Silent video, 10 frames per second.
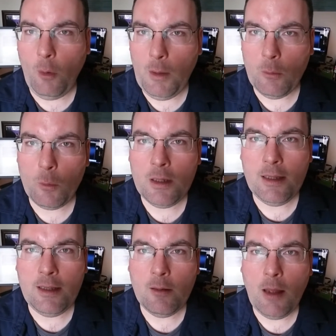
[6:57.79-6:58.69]
what we
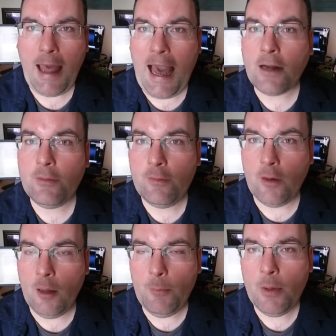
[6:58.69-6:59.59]
really act
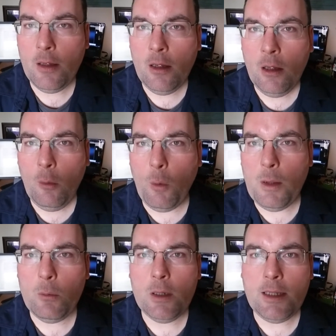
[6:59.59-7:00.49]
from, what we
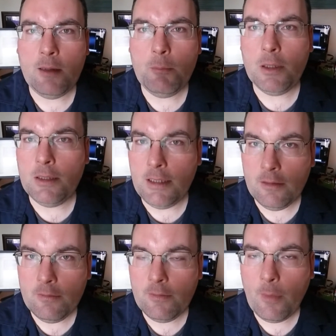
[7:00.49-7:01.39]
really
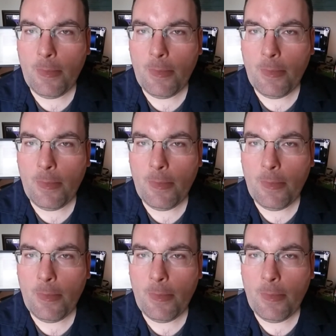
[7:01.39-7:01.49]
believe